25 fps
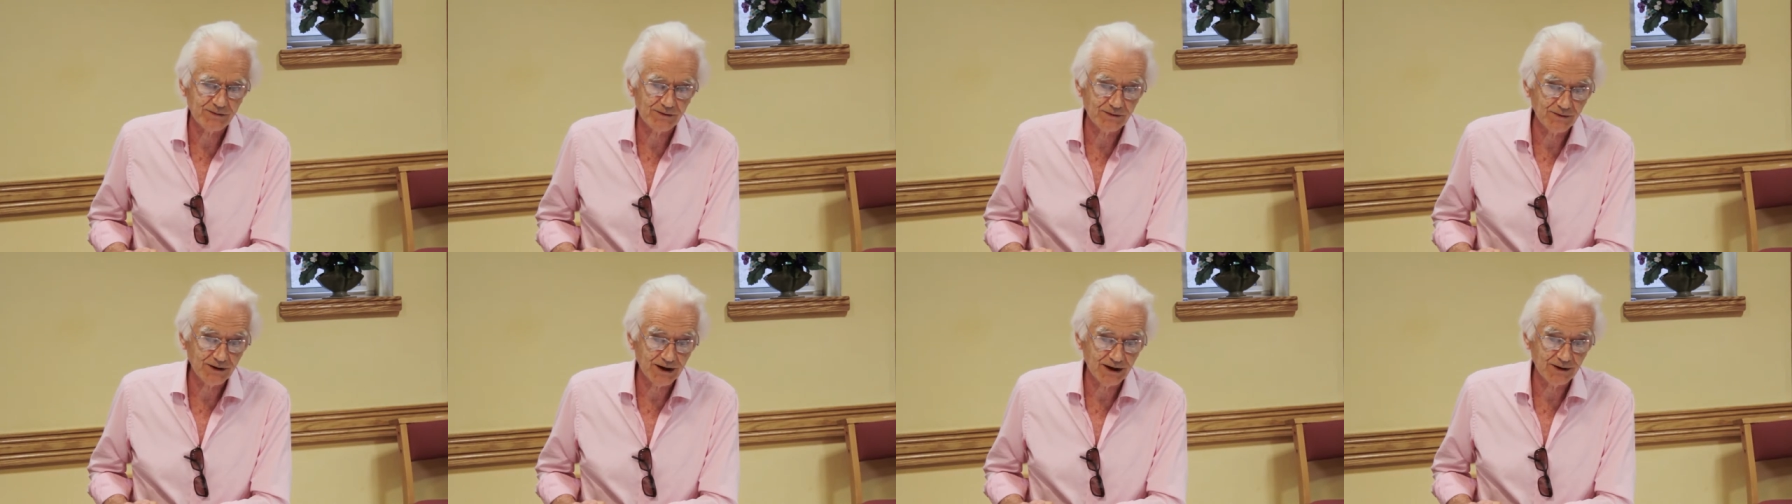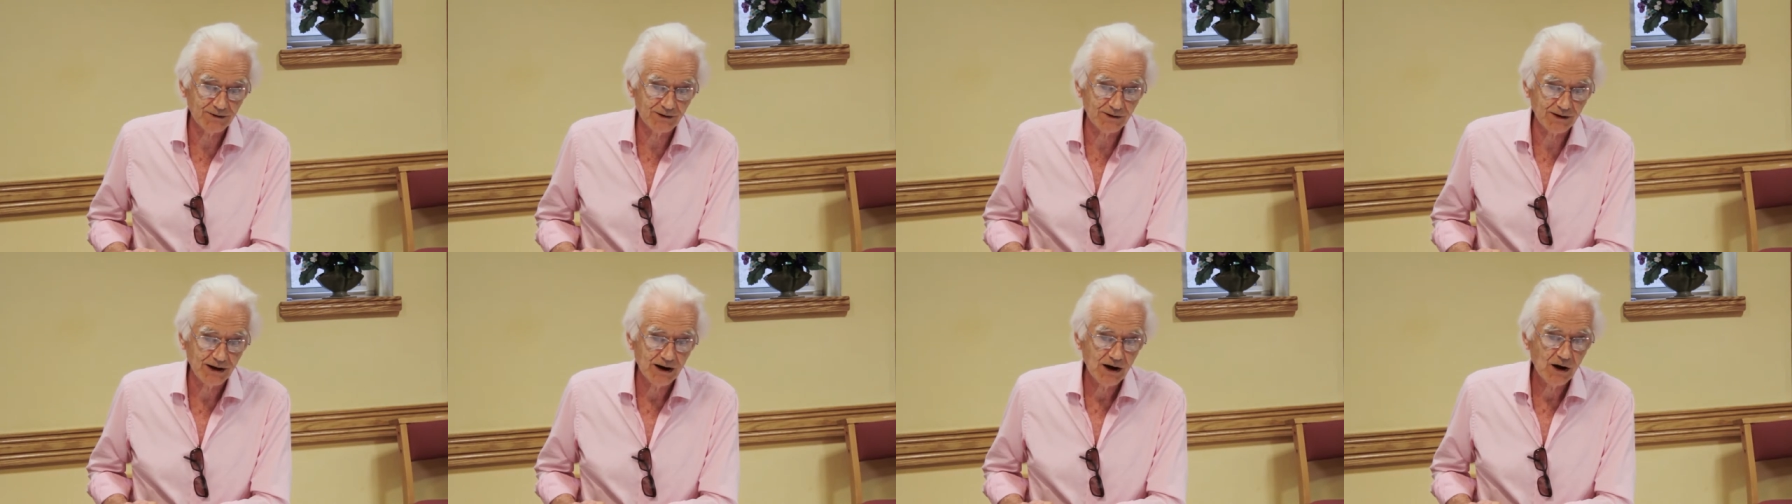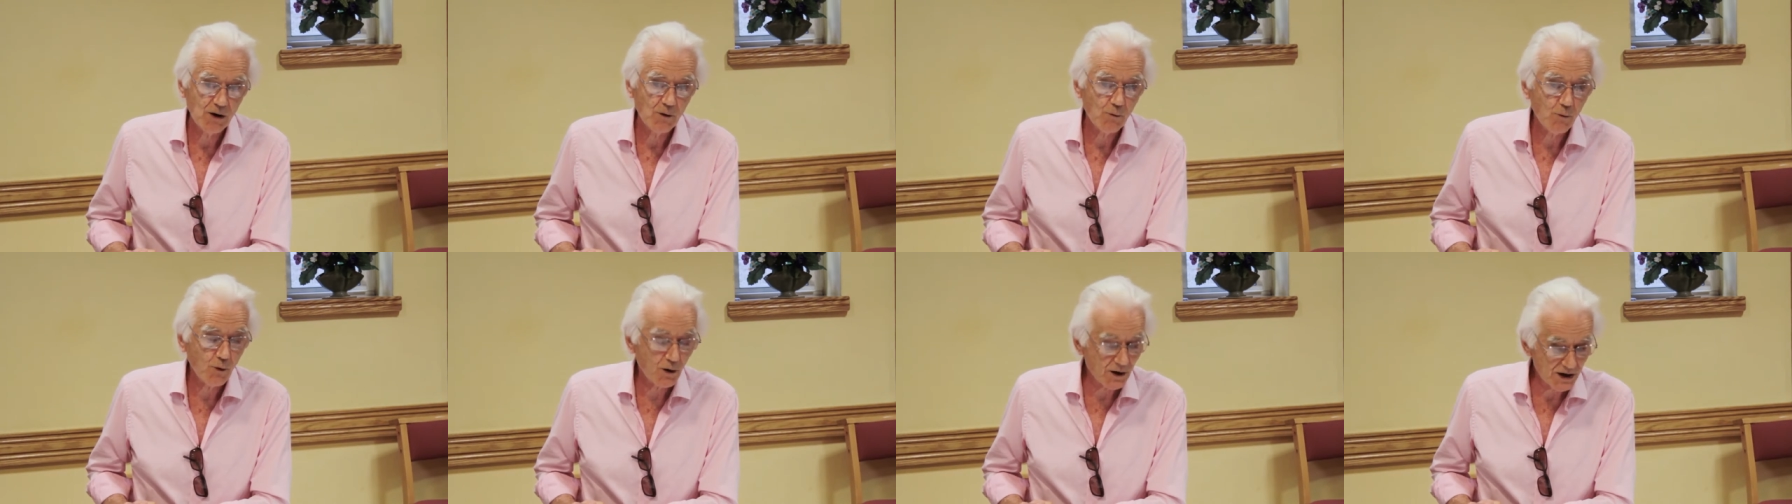you know,
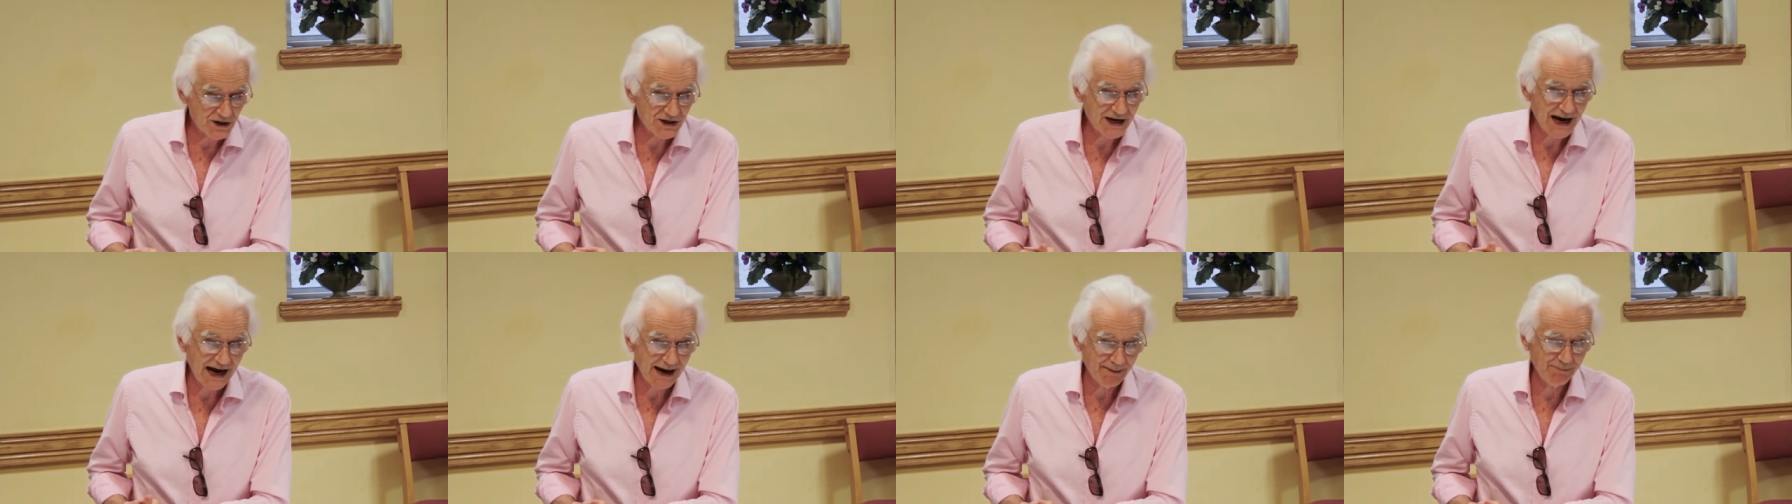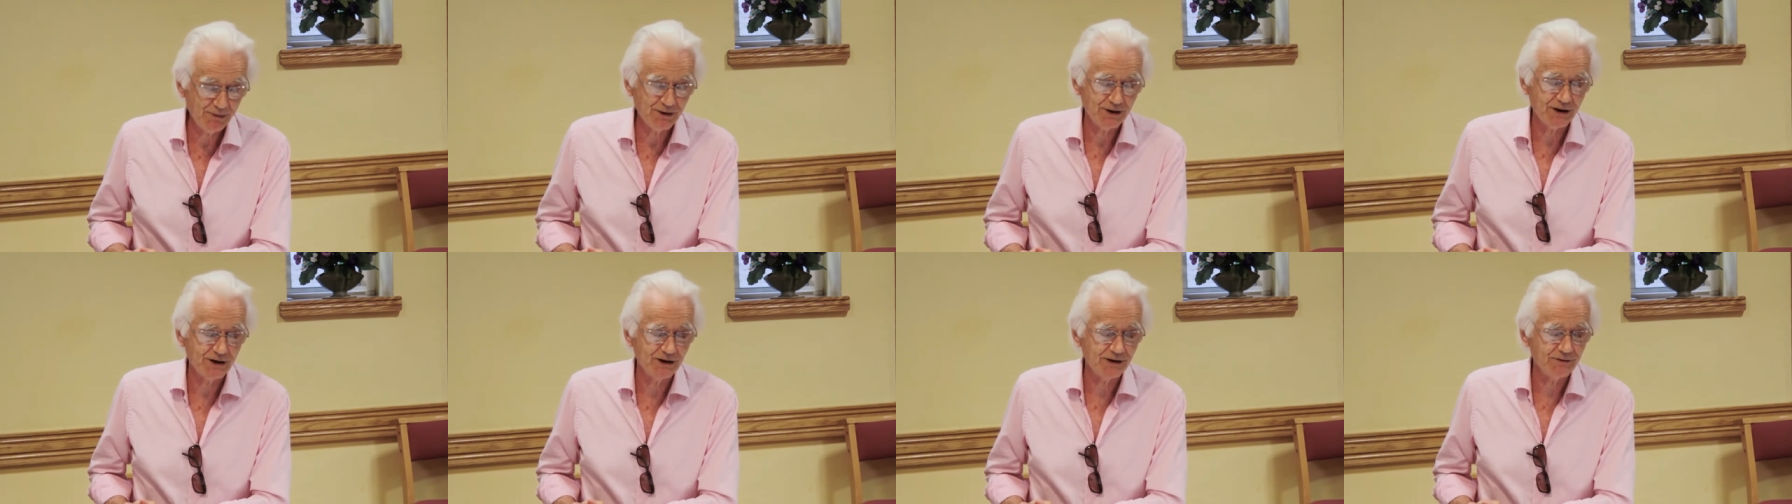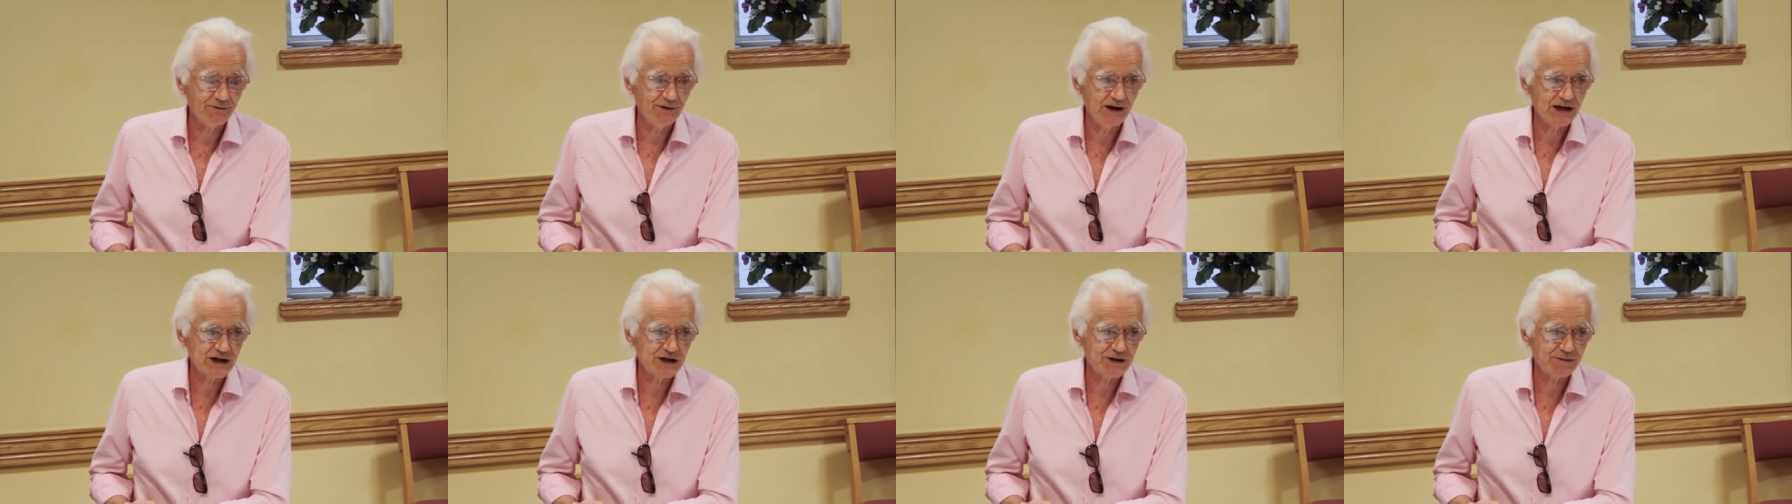what has happened in
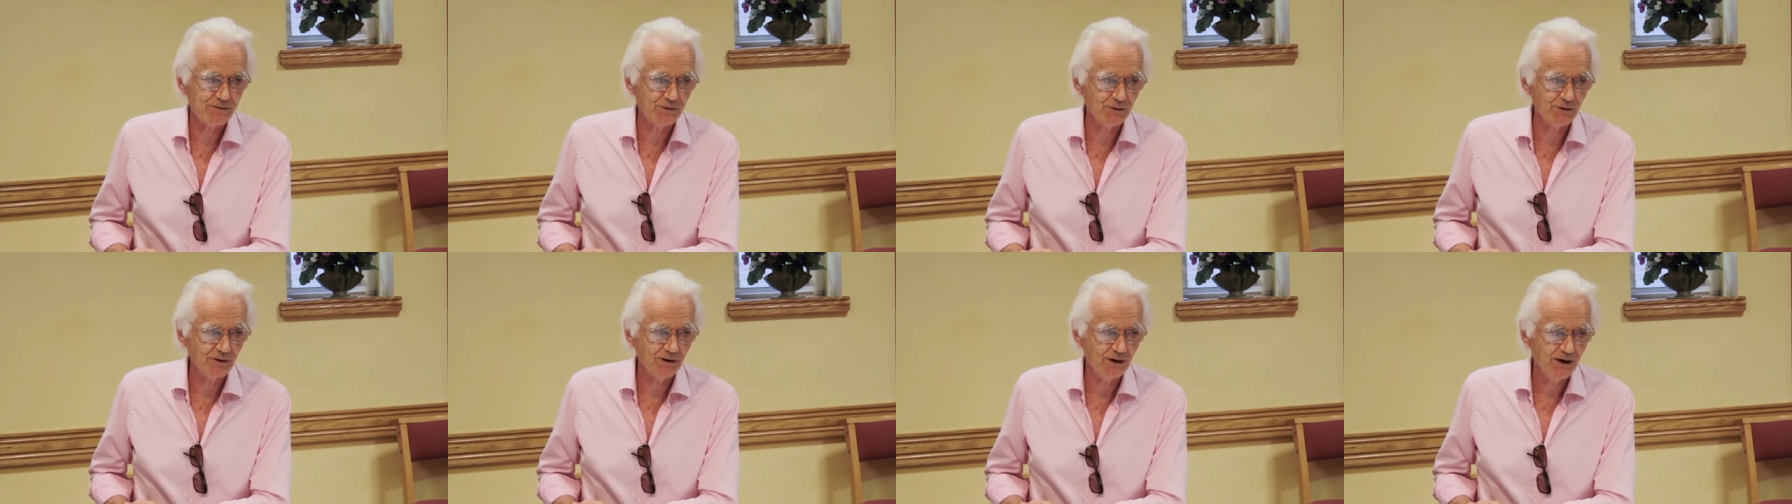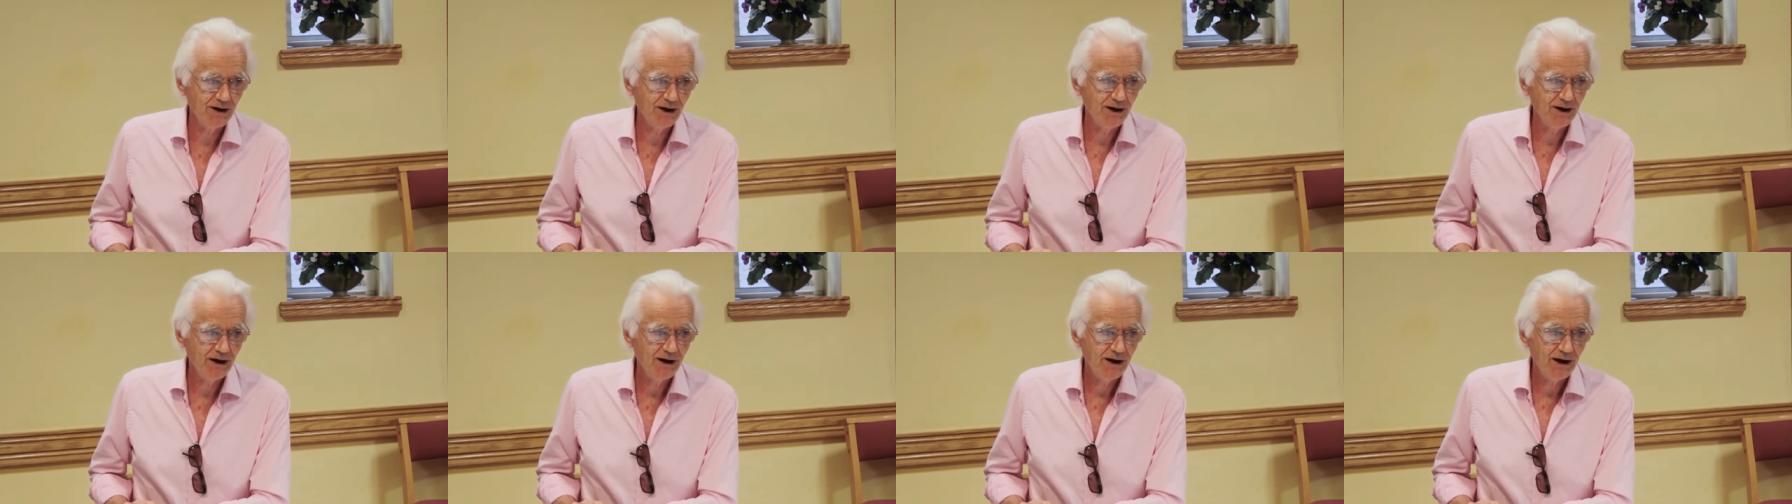the festival